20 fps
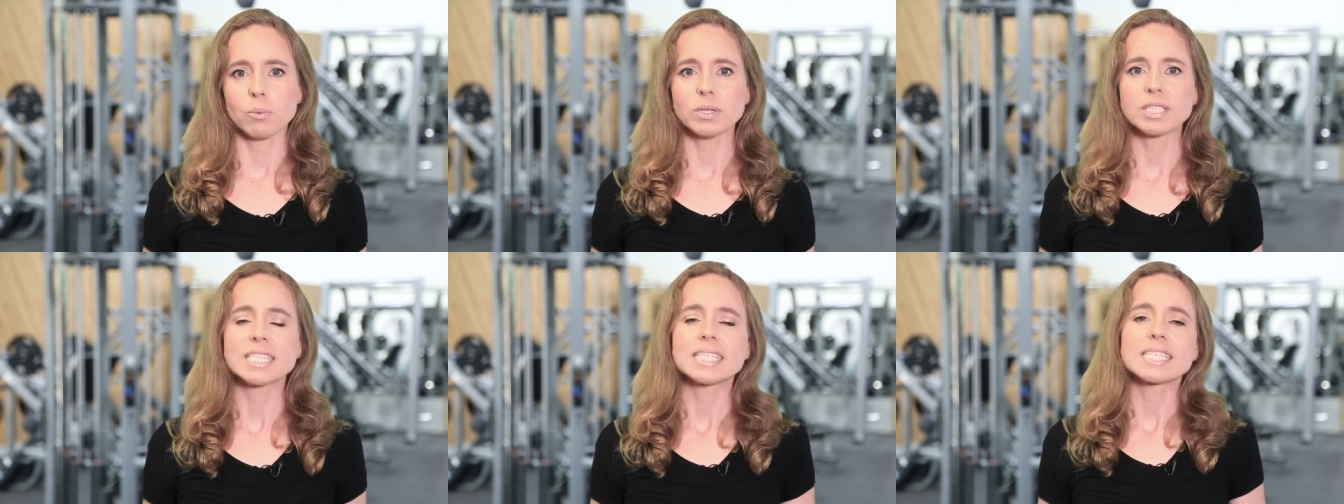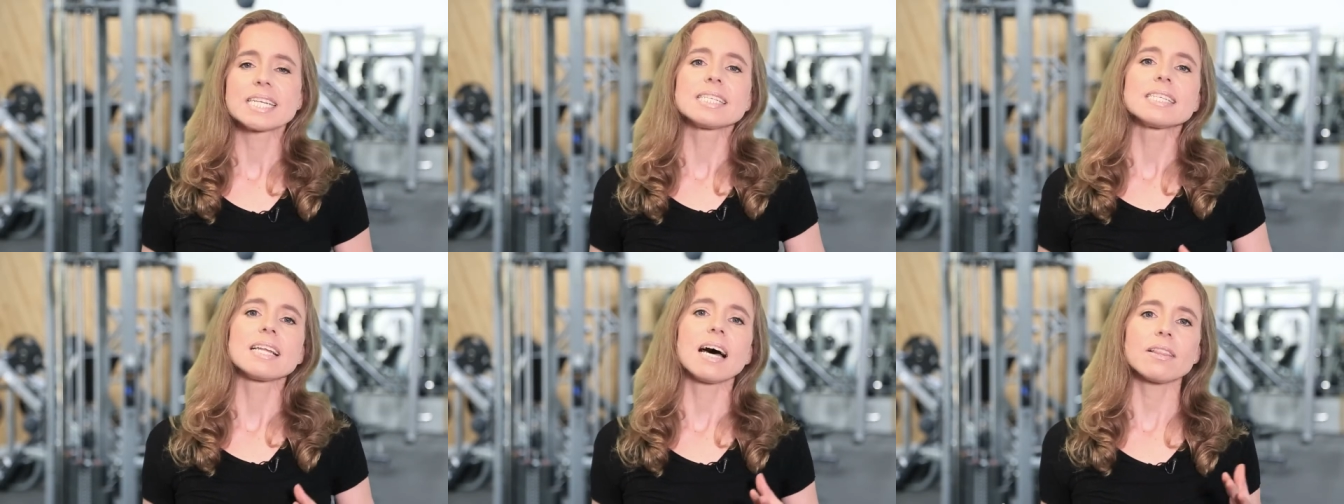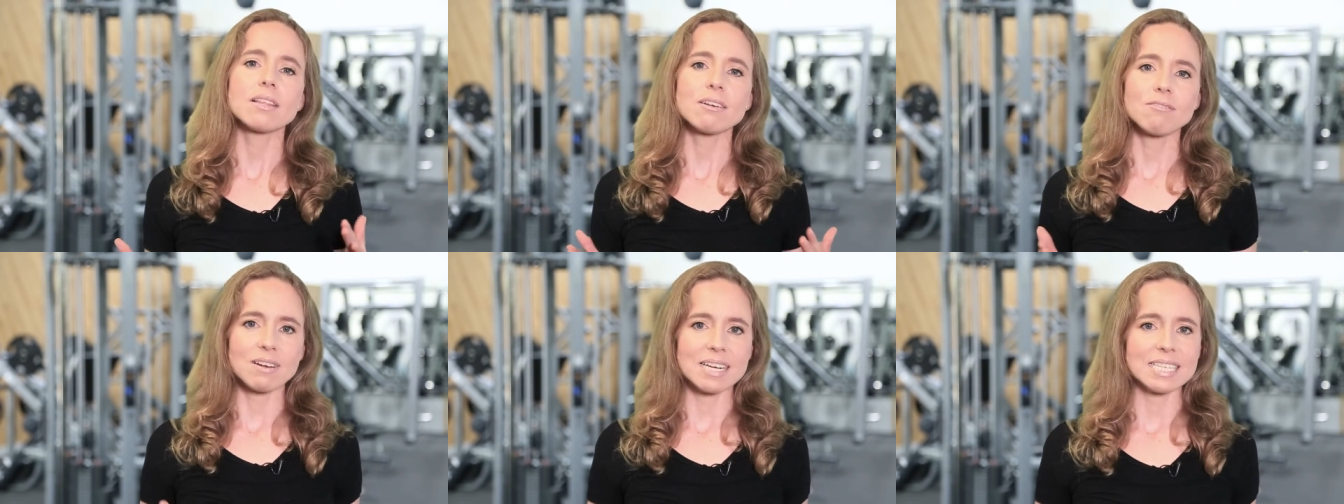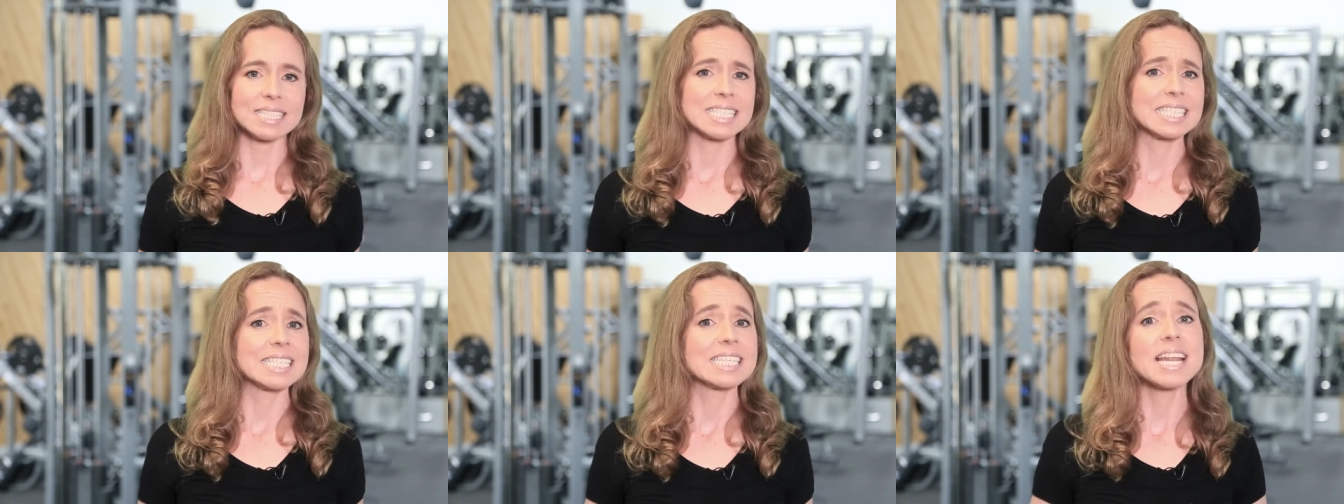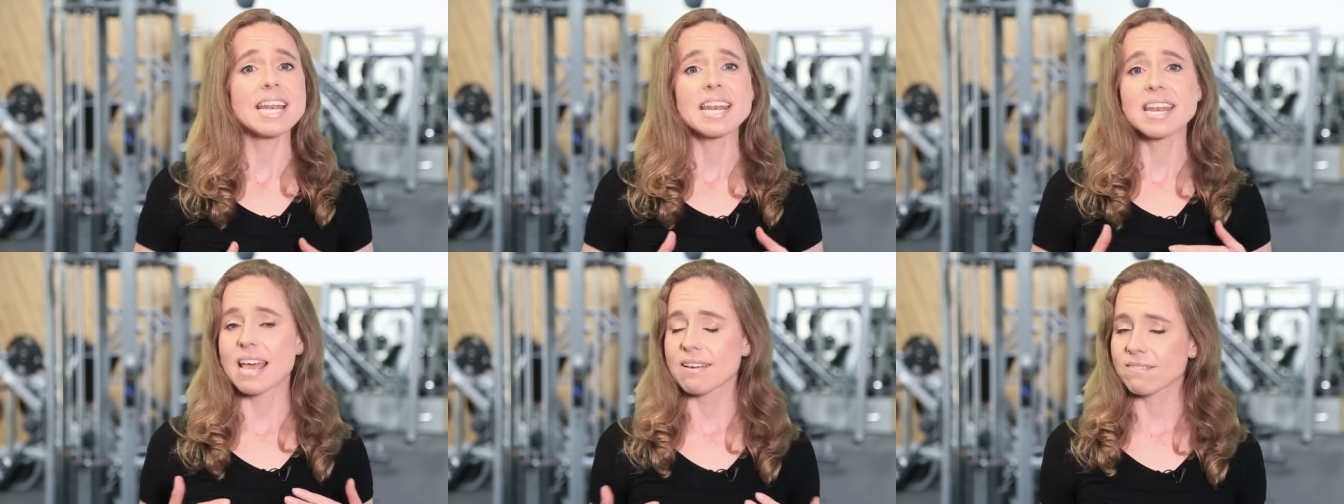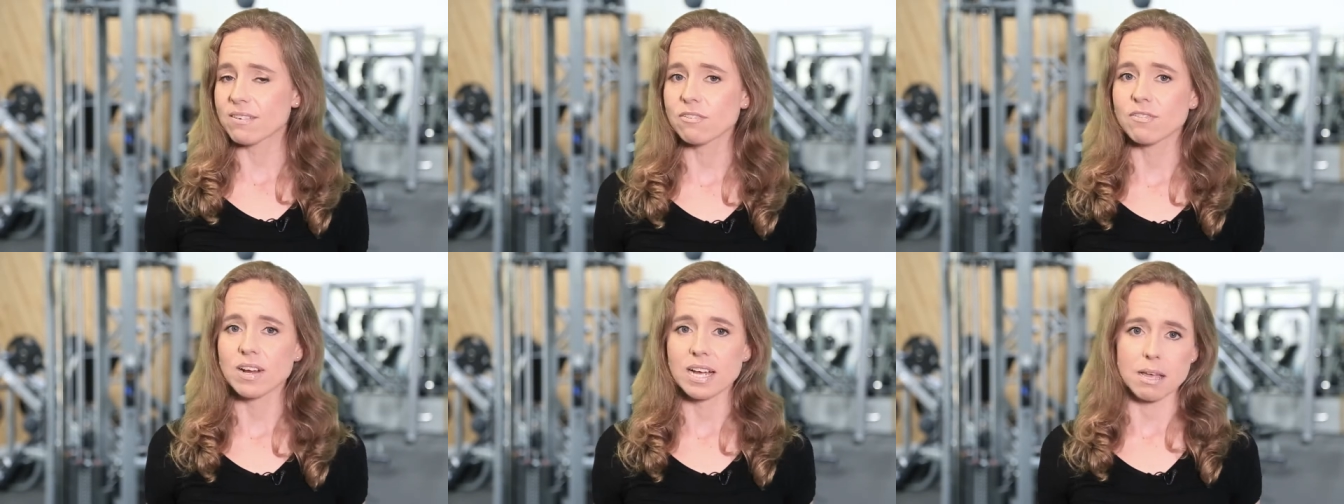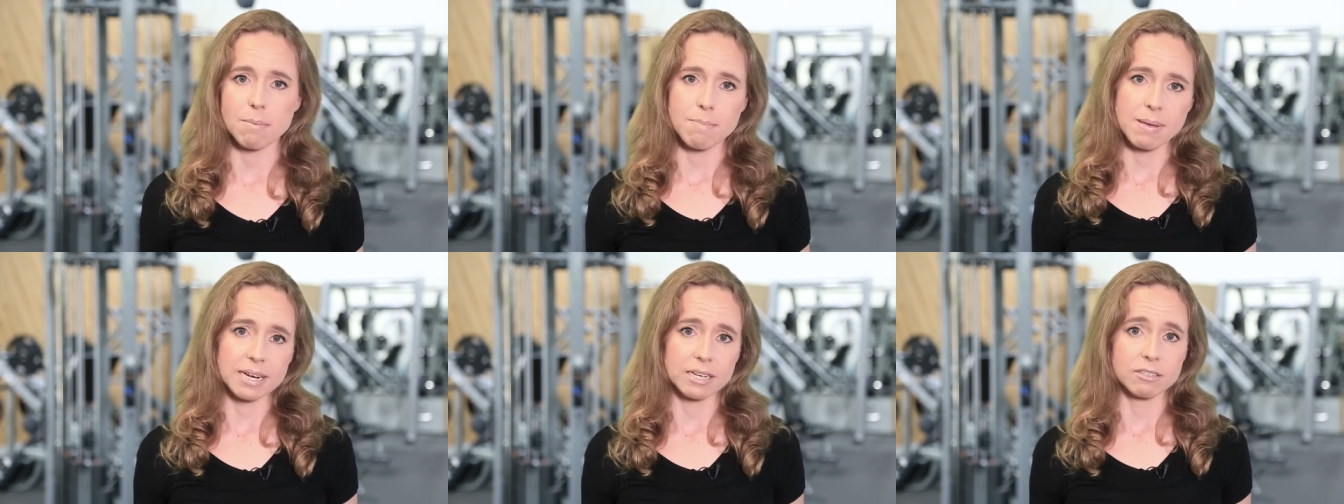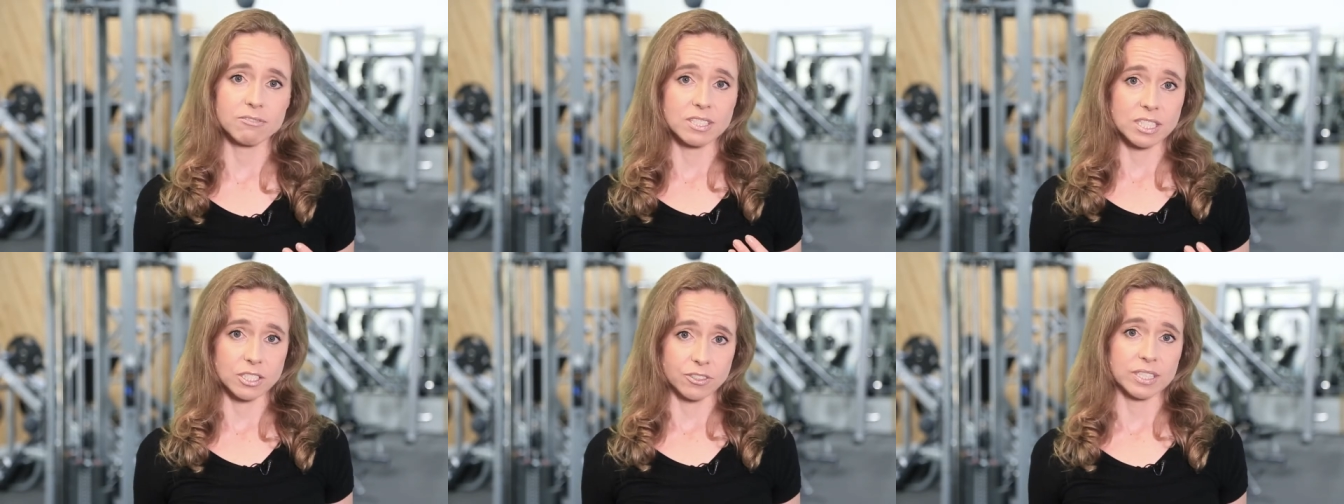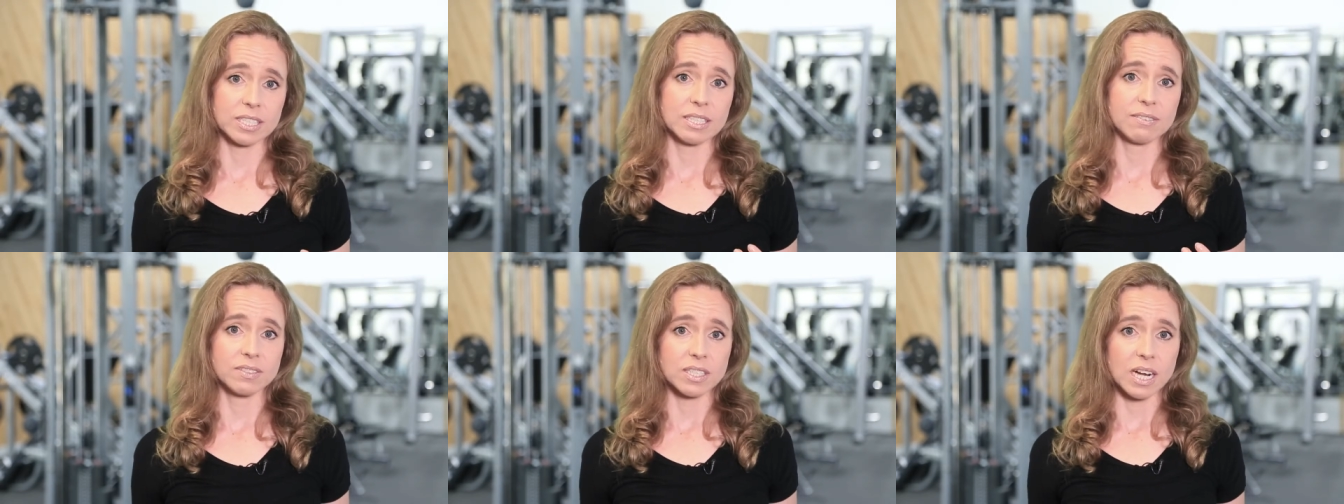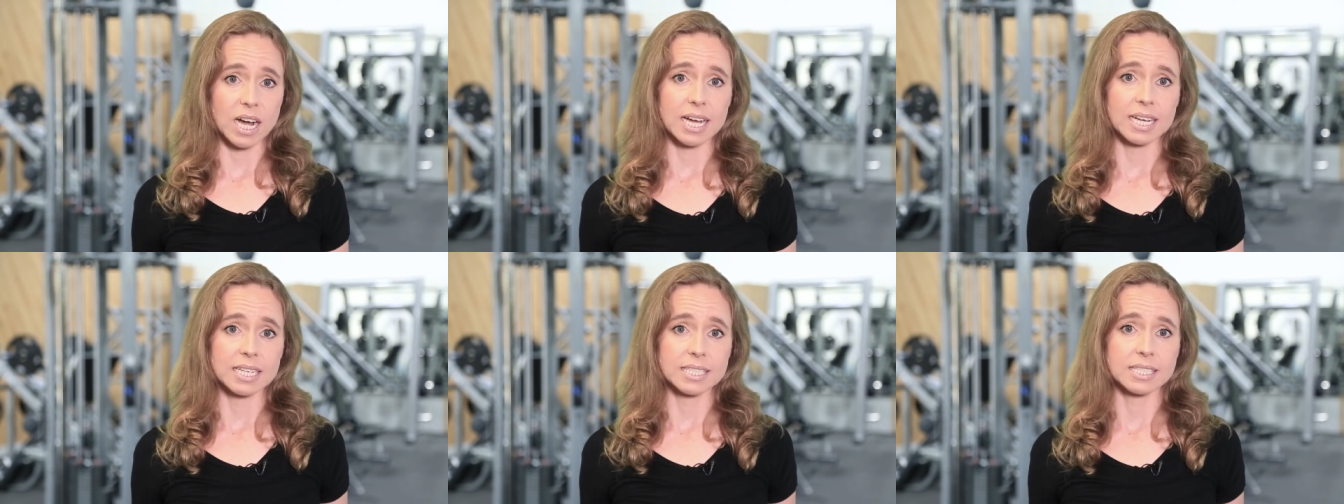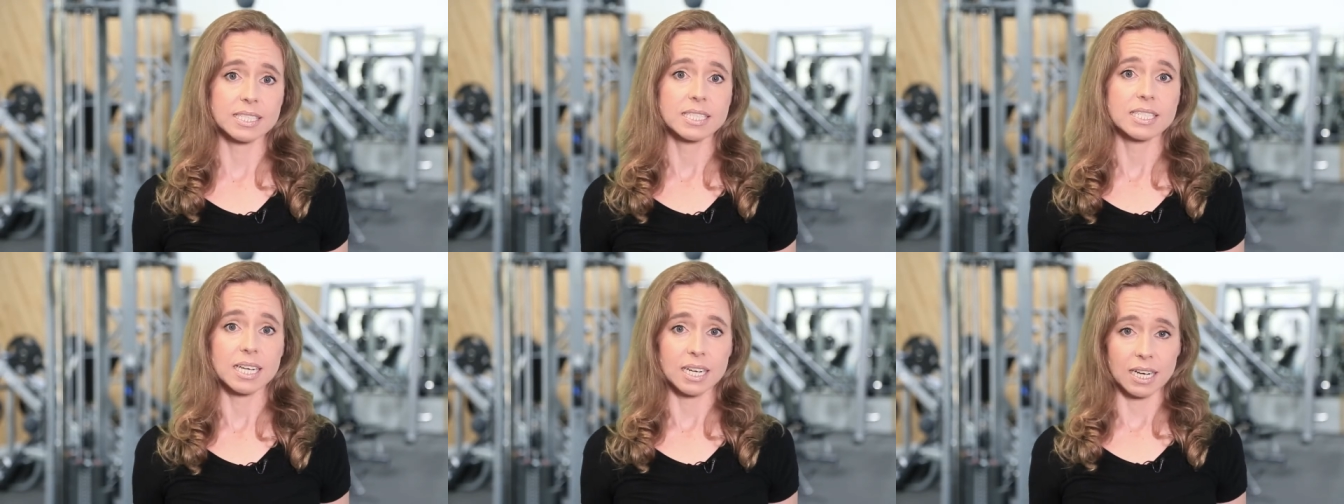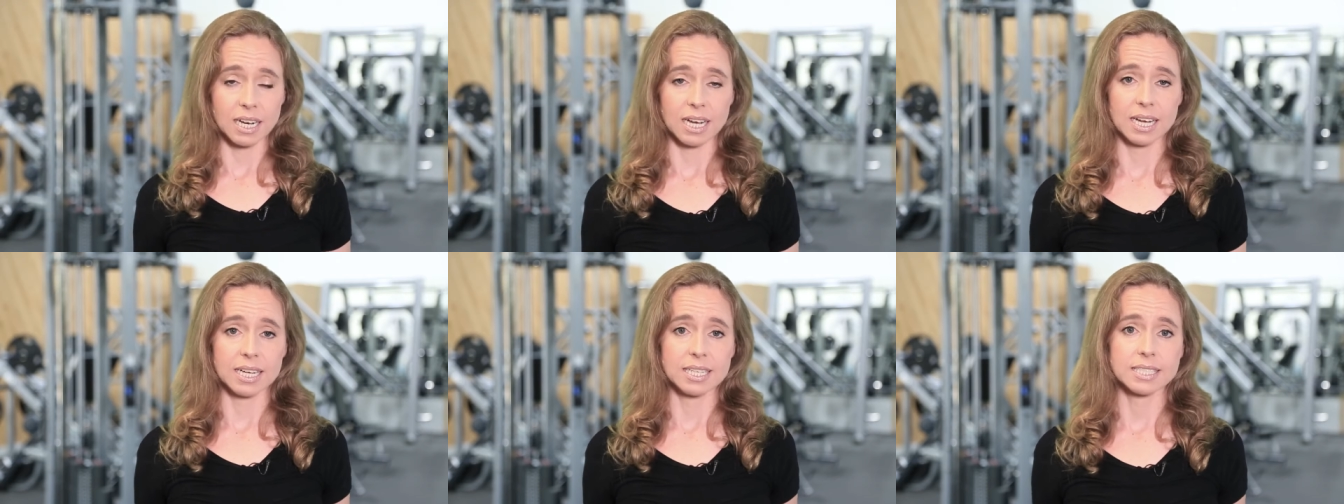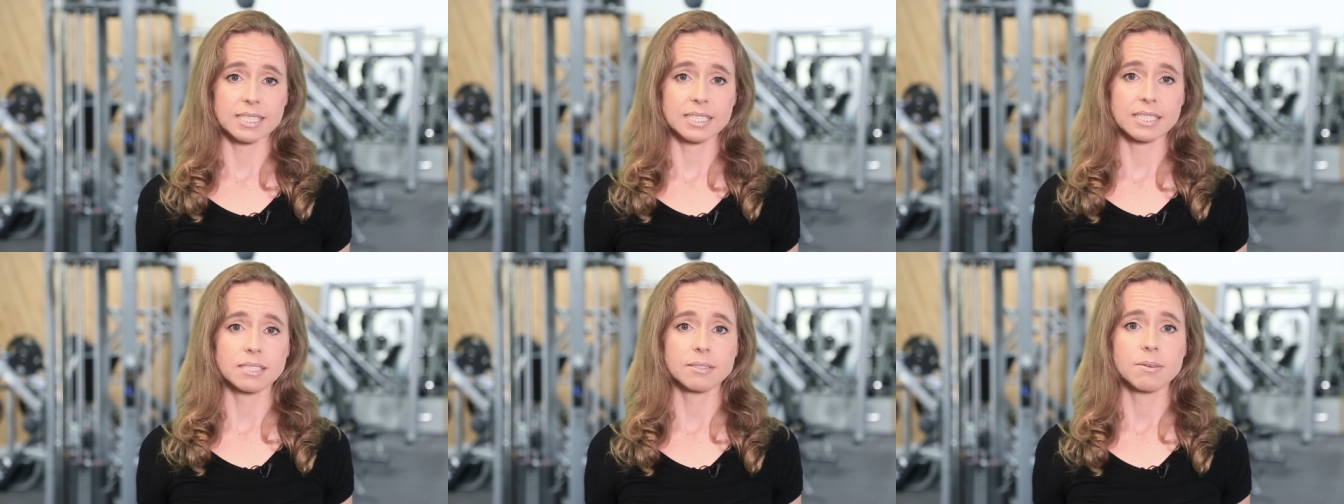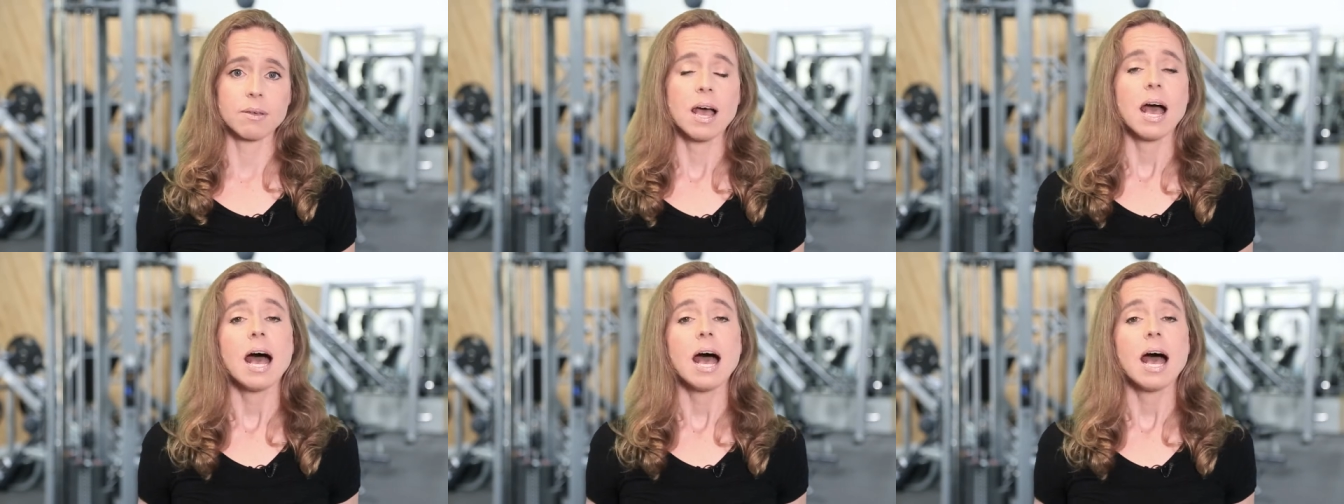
which is another reason to never recommend restrictive diets to clients.